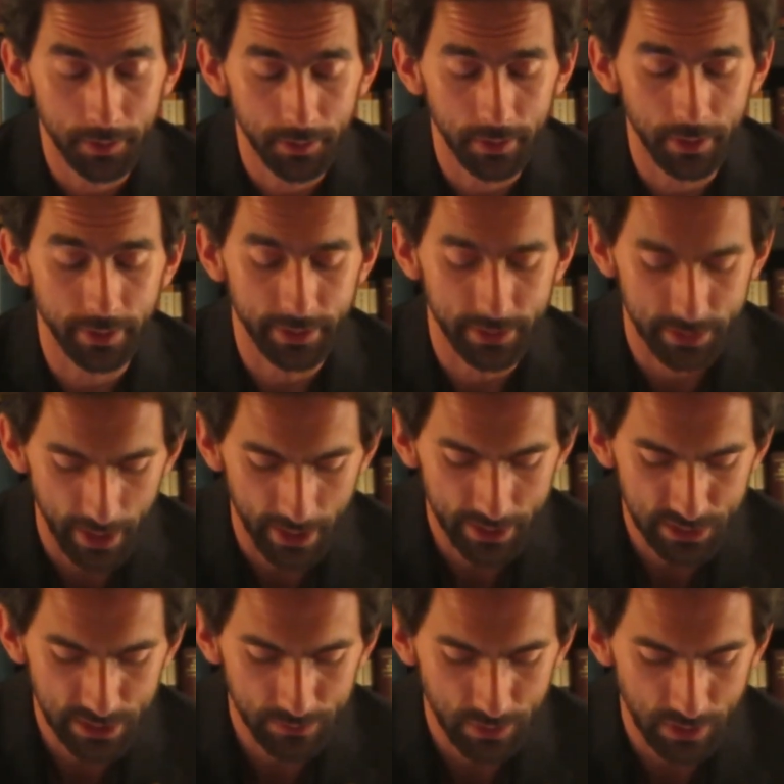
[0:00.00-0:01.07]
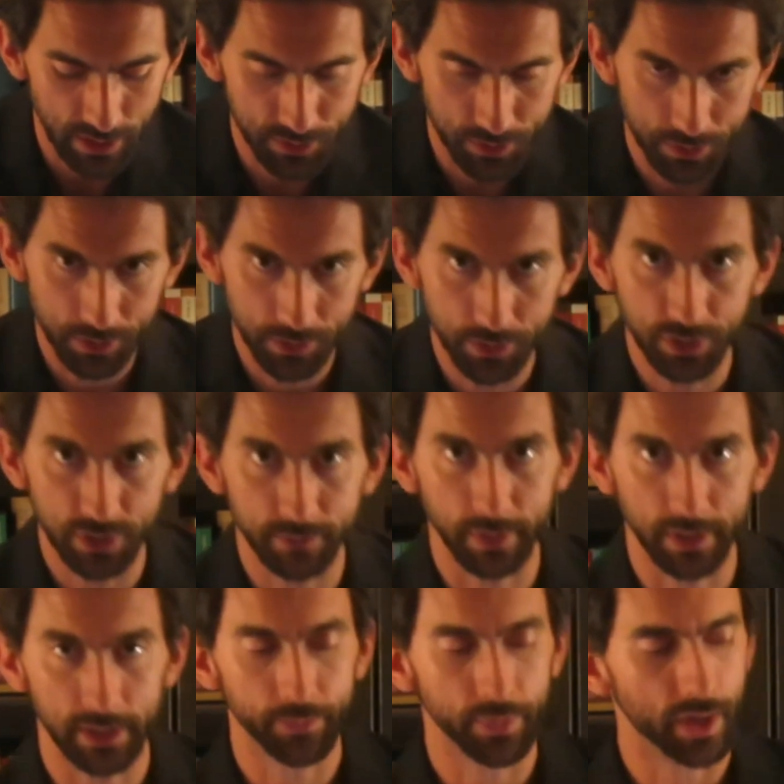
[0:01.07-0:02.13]
that exact same Constitution
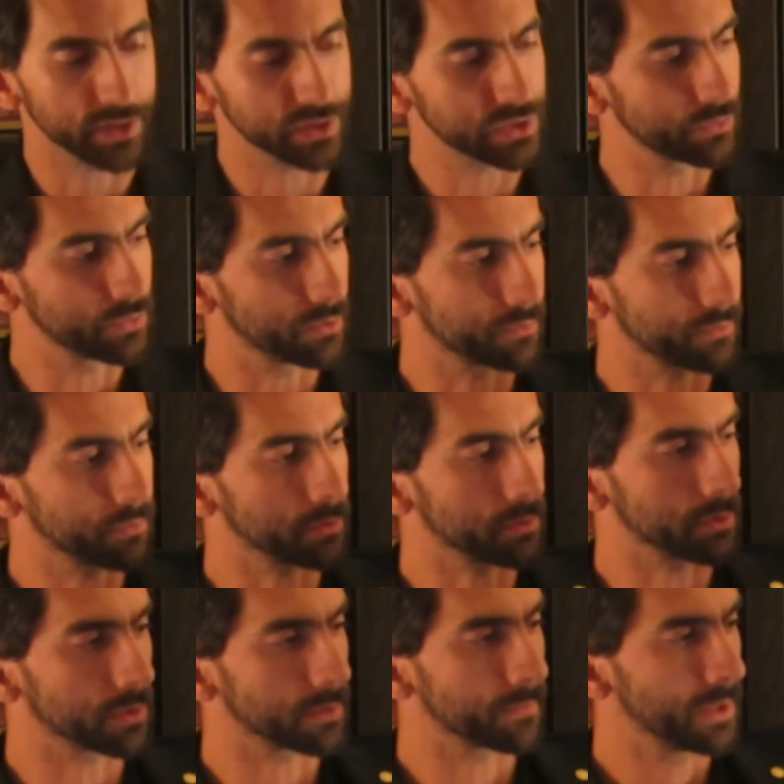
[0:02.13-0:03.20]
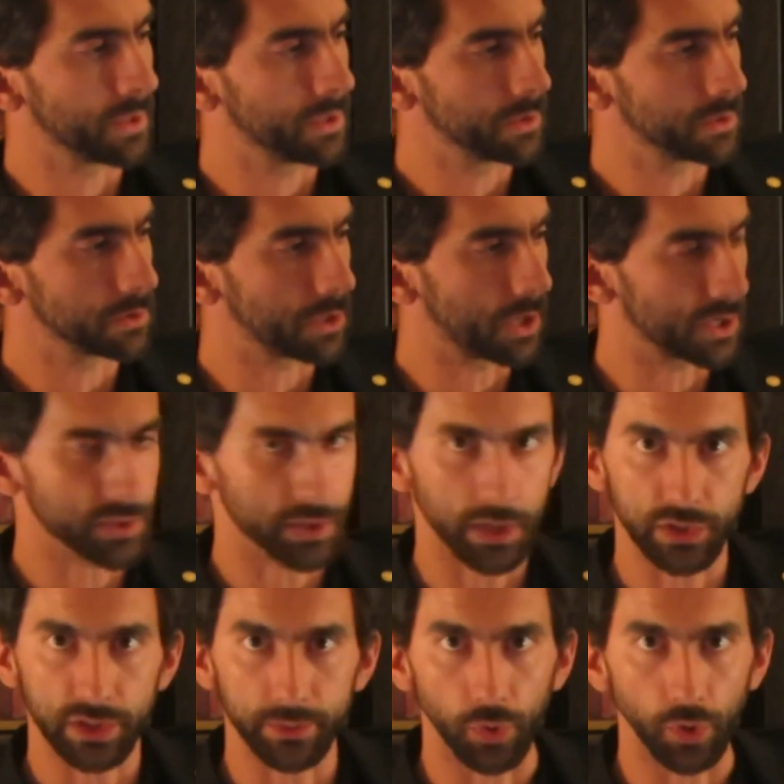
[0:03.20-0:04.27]
made it possible for laws
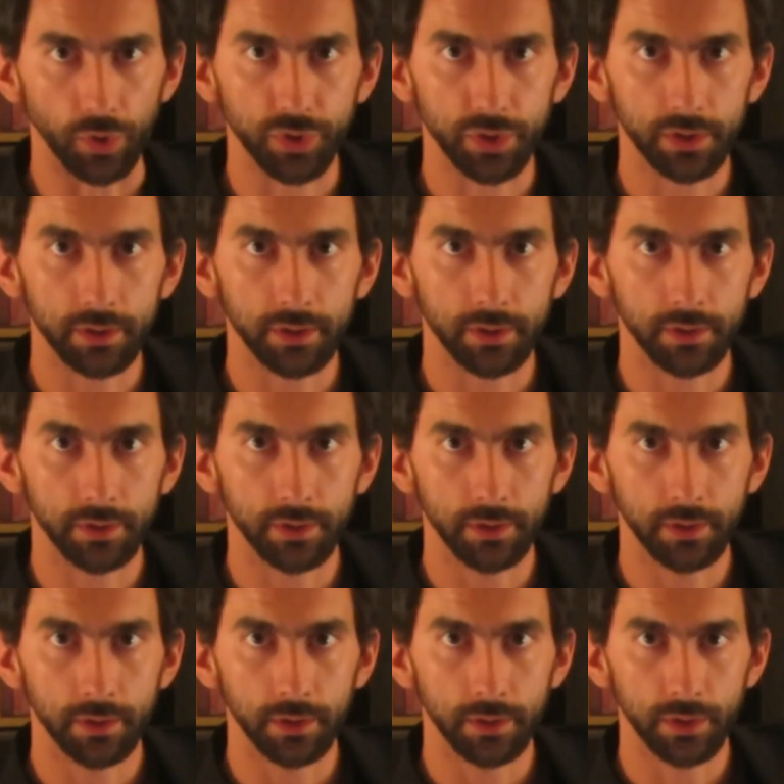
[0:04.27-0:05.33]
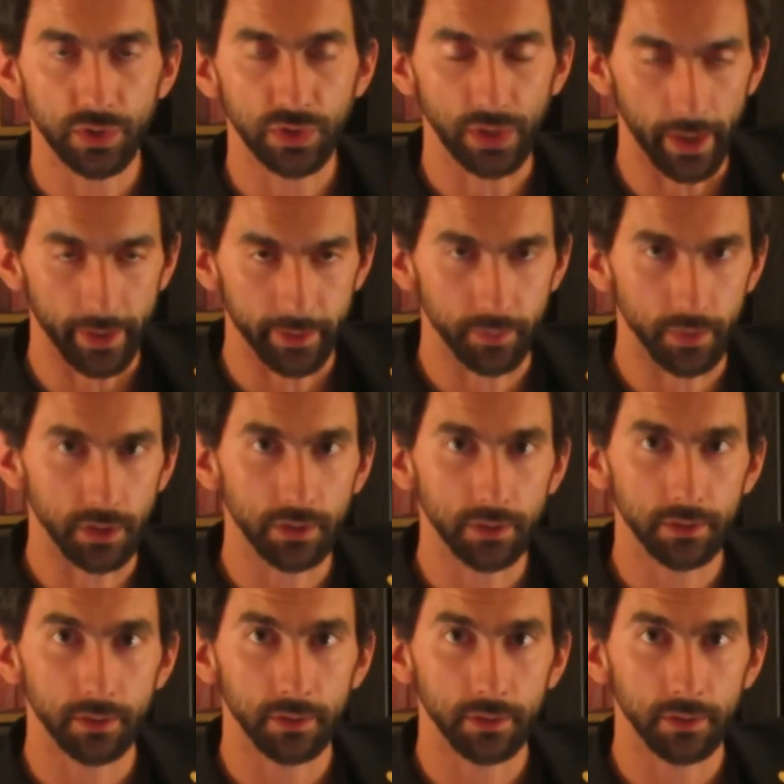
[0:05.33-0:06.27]
against abortion, sodomy,